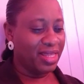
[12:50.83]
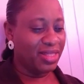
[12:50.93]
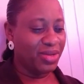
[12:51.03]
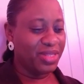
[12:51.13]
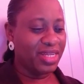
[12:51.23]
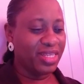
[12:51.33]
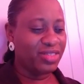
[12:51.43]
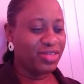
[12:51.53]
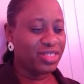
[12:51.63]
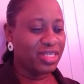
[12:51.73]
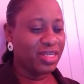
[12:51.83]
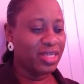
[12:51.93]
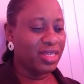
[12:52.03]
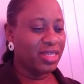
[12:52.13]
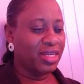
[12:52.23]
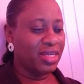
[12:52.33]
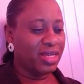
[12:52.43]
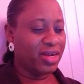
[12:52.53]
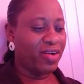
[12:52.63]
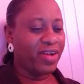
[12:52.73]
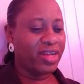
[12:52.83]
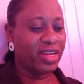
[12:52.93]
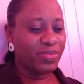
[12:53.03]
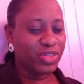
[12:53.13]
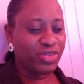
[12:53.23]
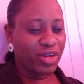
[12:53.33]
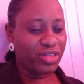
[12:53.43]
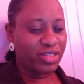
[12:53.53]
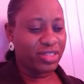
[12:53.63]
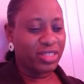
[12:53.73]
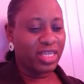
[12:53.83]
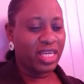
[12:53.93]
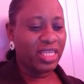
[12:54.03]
Now, the literacy curriculum structure